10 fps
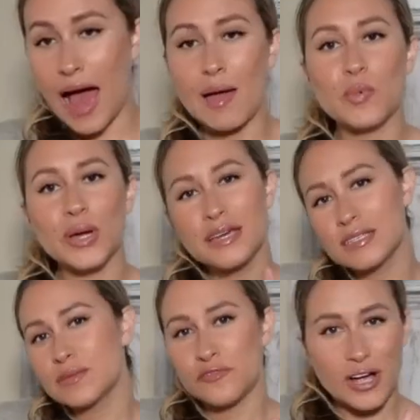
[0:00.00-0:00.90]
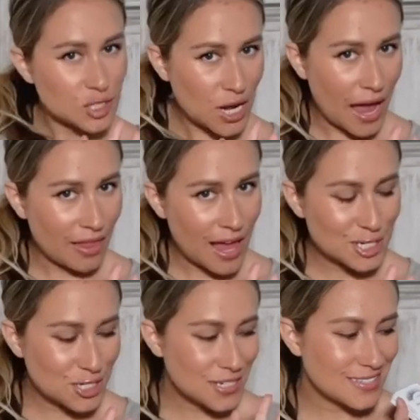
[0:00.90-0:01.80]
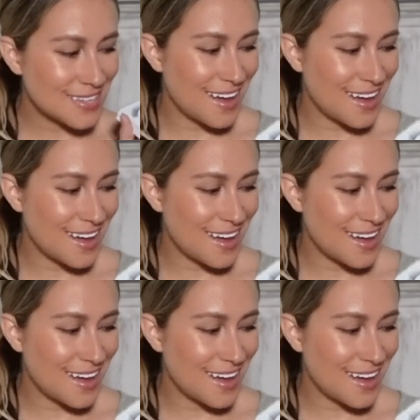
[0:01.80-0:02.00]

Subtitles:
I'm bringing some fresh eyelashes.